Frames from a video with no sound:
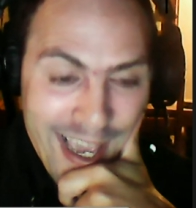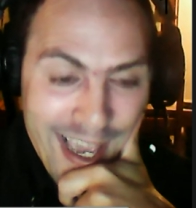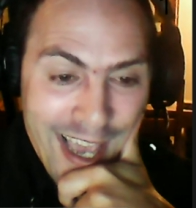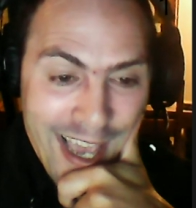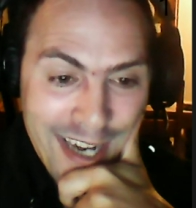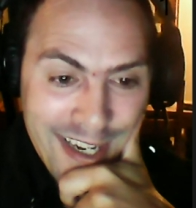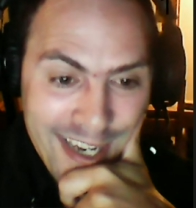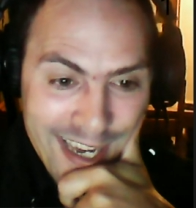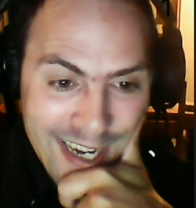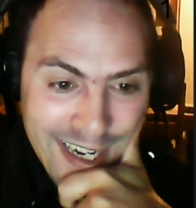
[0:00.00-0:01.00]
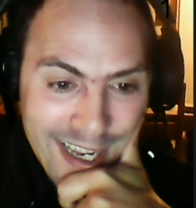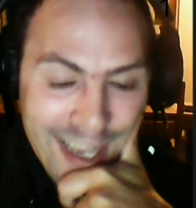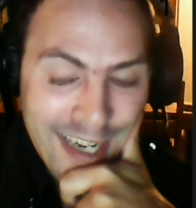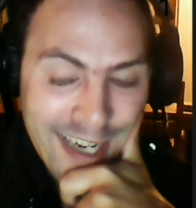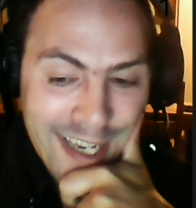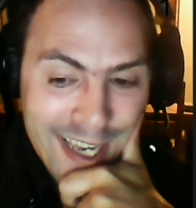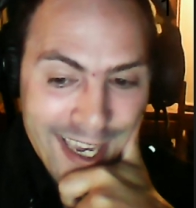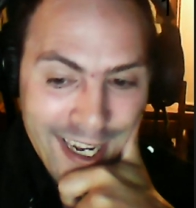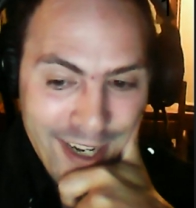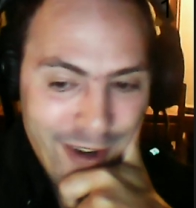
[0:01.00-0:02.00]
and digging and
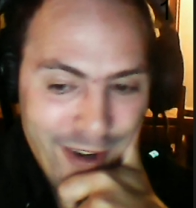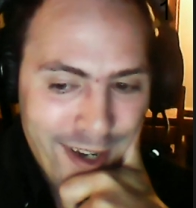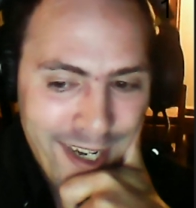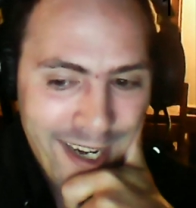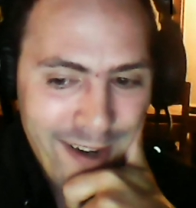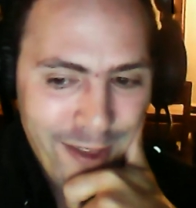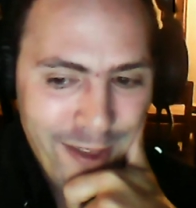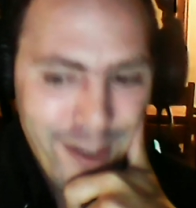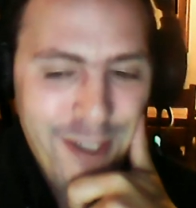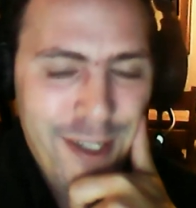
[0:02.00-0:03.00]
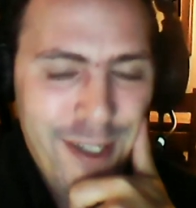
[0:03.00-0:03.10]
digging. You can hear this